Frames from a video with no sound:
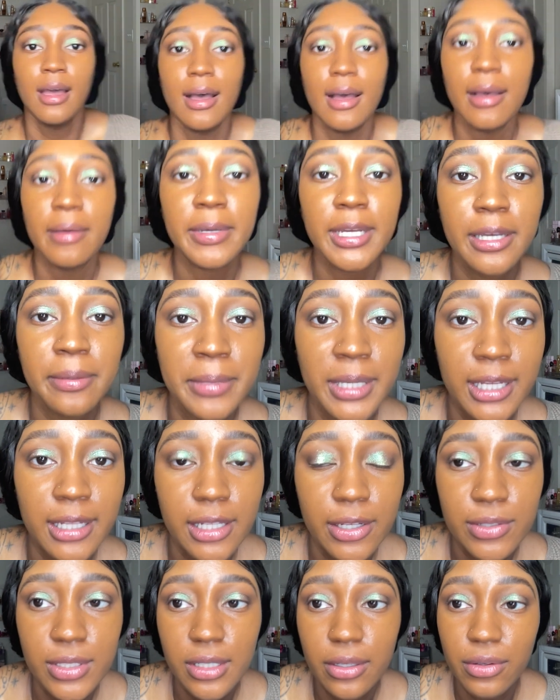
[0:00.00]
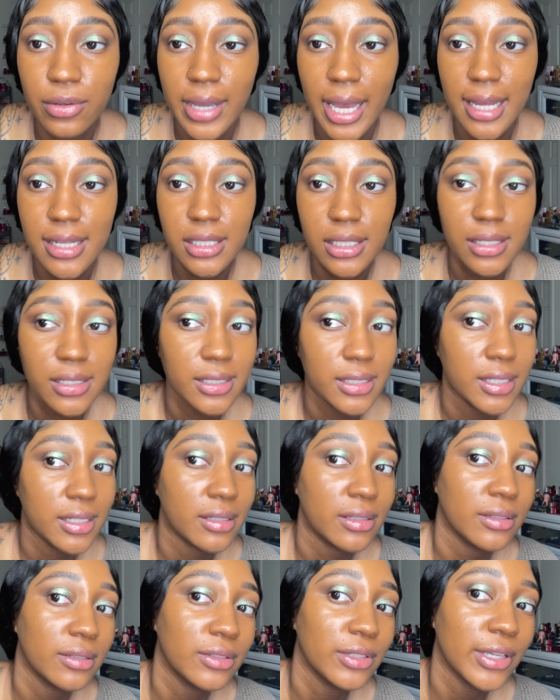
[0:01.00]
I'm gonna come in close so you guys can
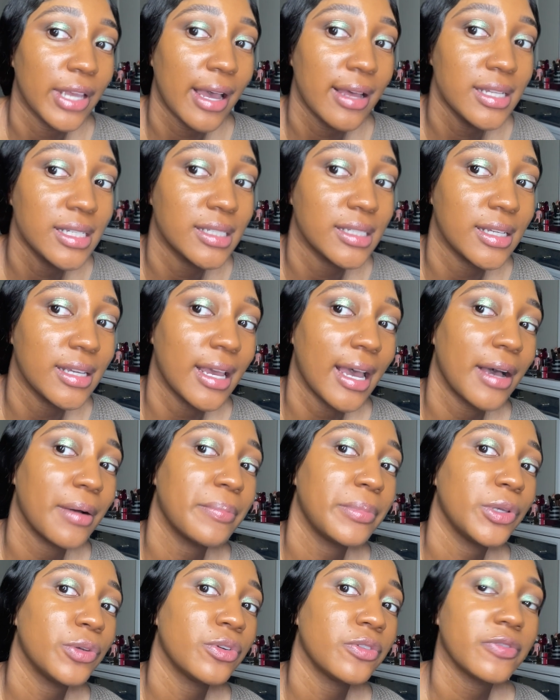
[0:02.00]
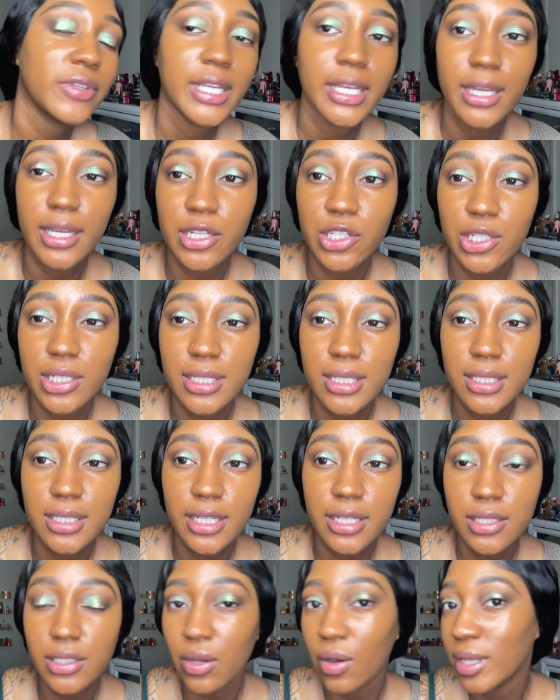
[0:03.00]
see. Do y'all see how beautifully it just
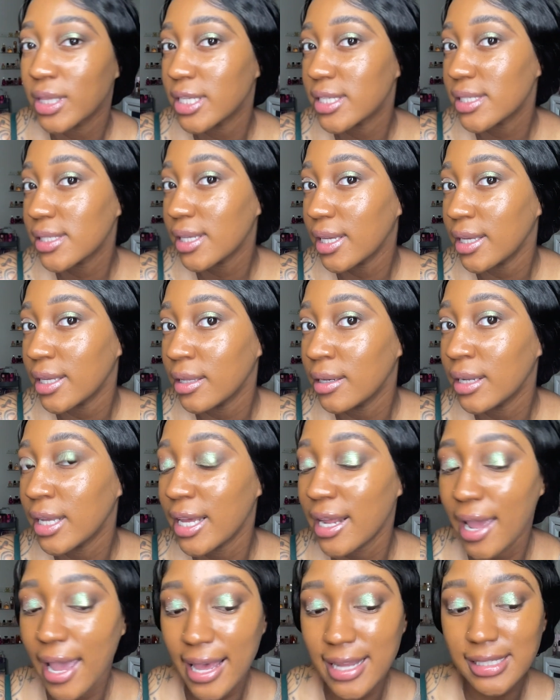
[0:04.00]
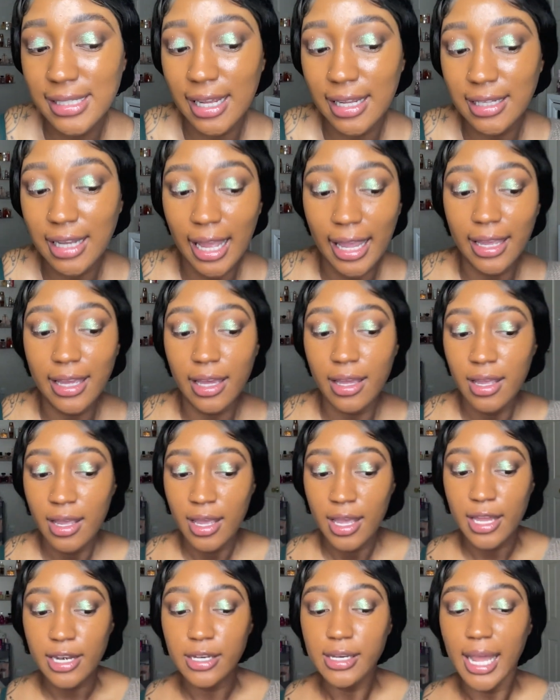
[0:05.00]
sits on the skin? It has that like
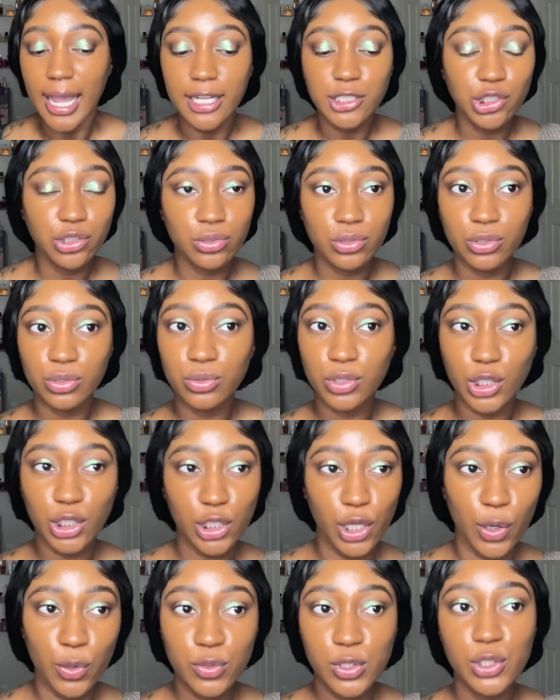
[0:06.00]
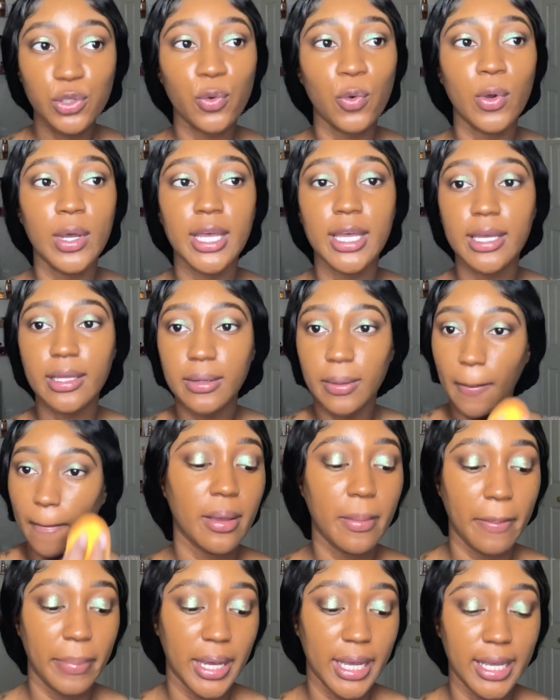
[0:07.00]
natural glow to
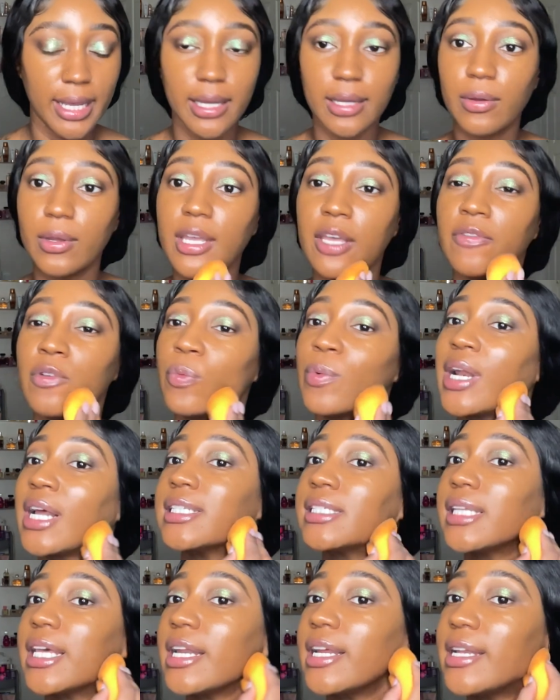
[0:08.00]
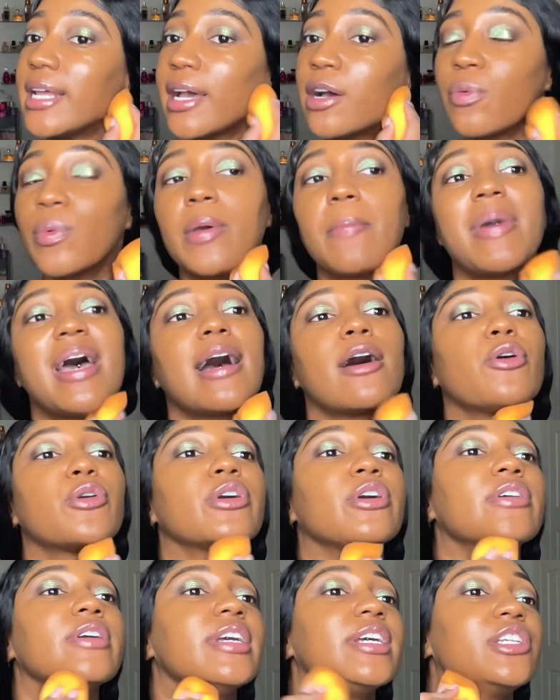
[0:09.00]
it, but even when I set it down with
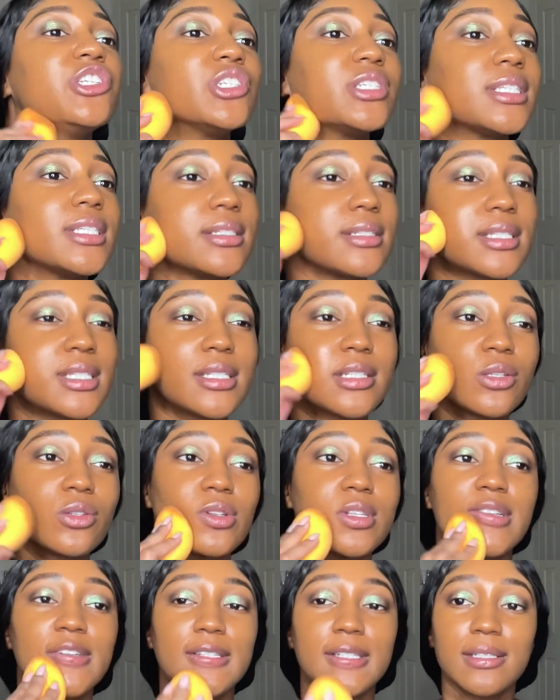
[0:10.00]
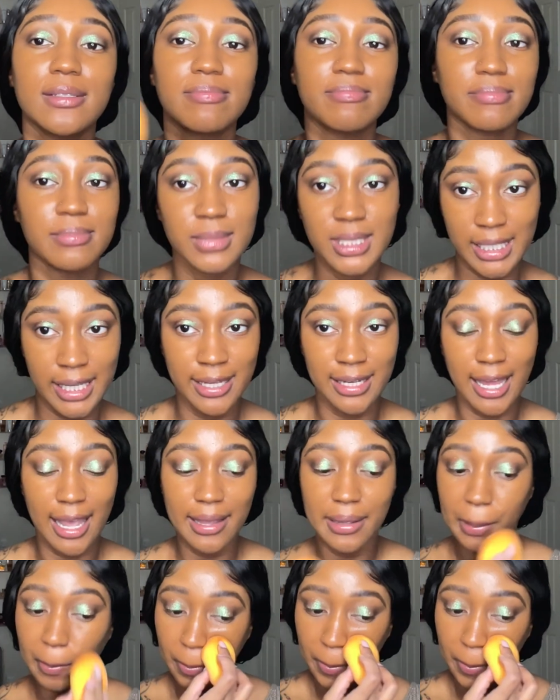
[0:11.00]
powder, it just still looks skin-like.